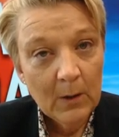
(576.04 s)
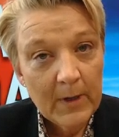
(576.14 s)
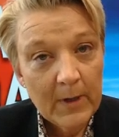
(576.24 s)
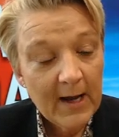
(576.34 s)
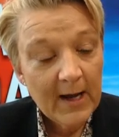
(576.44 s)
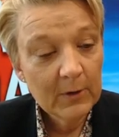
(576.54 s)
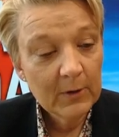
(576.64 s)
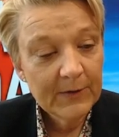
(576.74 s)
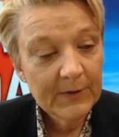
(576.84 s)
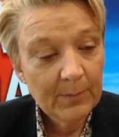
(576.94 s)
We have
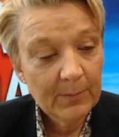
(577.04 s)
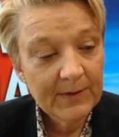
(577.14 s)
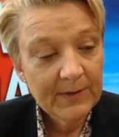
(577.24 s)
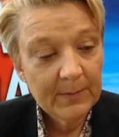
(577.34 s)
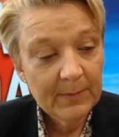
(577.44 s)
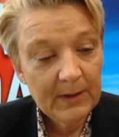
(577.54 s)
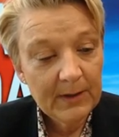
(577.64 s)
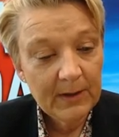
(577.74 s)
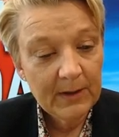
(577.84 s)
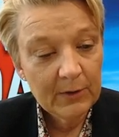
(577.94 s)
also been
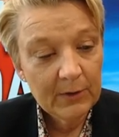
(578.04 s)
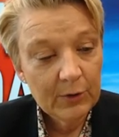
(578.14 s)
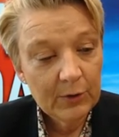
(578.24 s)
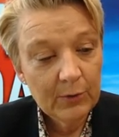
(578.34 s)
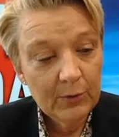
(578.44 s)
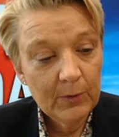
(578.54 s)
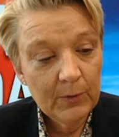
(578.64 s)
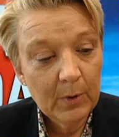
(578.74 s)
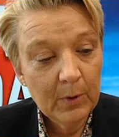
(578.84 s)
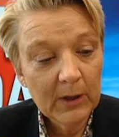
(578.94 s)
speaking to
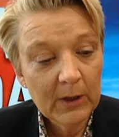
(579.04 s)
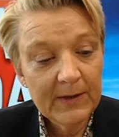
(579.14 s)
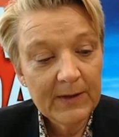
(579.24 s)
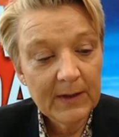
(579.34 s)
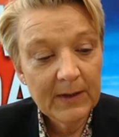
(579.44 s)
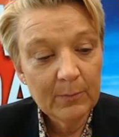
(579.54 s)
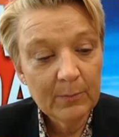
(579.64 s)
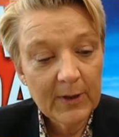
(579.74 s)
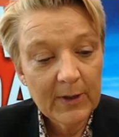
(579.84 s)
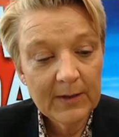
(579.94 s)
the Policy and
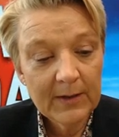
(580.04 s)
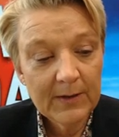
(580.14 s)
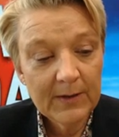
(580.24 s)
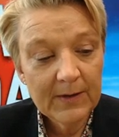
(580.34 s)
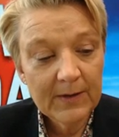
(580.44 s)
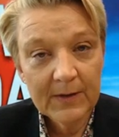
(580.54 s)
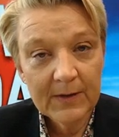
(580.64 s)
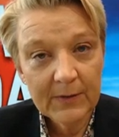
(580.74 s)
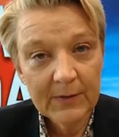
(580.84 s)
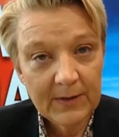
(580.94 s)
Practice
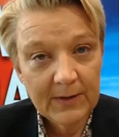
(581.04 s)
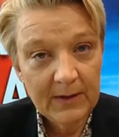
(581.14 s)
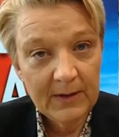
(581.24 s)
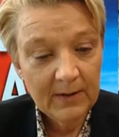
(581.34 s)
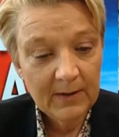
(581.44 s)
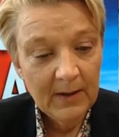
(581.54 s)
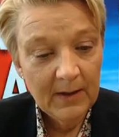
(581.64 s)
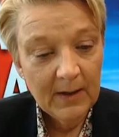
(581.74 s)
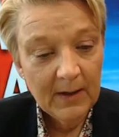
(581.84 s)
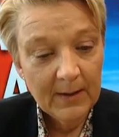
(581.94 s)
Associate Dean.
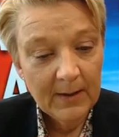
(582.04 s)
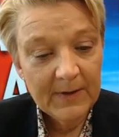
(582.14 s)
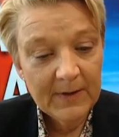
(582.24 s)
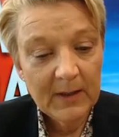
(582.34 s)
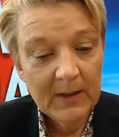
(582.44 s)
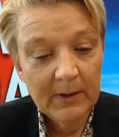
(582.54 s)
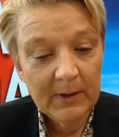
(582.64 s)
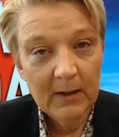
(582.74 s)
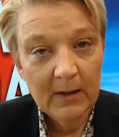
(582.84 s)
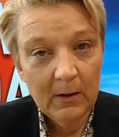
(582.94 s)
This is Emily
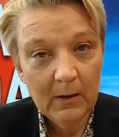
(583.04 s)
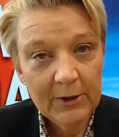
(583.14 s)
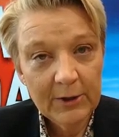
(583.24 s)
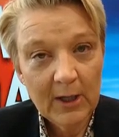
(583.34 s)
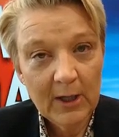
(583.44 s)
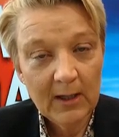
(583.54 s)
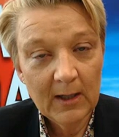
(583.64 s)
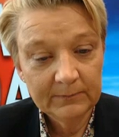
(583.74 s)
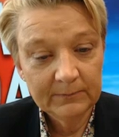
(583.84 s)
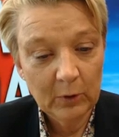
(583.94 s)
Lonchar,
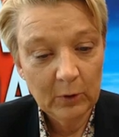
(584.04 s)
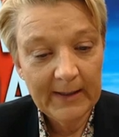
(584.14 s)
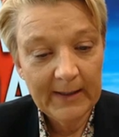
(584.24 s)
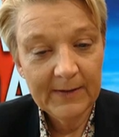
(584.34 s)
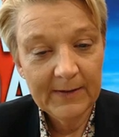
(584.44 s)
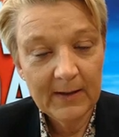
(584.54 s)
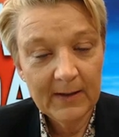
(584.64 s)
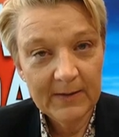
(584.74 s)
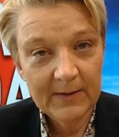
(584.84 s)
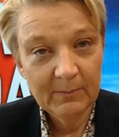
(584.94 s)
not Langsar,
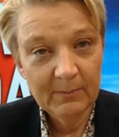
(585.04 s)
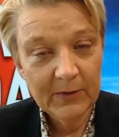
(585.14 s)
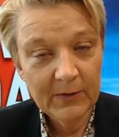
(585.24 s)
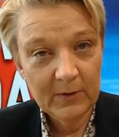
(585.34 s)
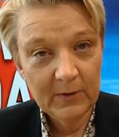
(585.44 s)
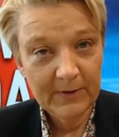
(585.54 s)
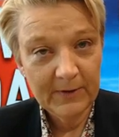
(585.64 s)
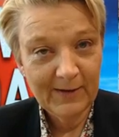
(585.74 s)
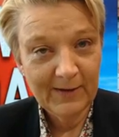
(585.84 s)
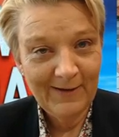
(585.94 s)
as most of you would
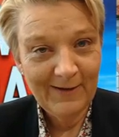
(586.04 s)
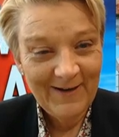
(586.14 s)
say.